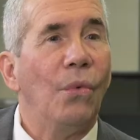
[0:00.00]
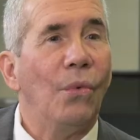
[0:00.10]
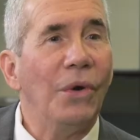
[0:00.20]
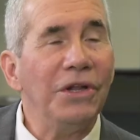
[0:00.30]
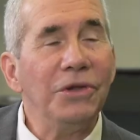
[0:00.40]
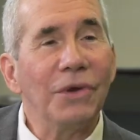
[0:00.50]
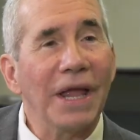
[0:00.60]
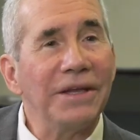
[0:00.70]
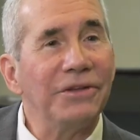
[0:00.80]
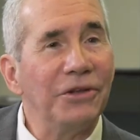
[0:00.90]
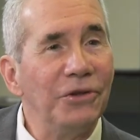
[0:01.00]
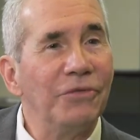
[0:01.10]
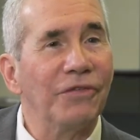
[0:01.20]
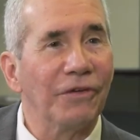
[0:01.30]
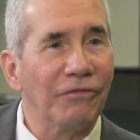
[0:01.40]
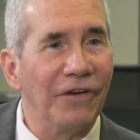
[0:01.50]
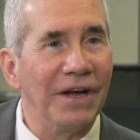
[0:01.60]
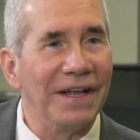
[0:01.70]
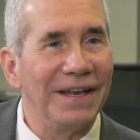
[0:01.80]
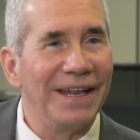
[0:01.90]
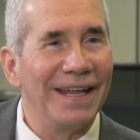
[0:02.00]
What do you like to do for fun?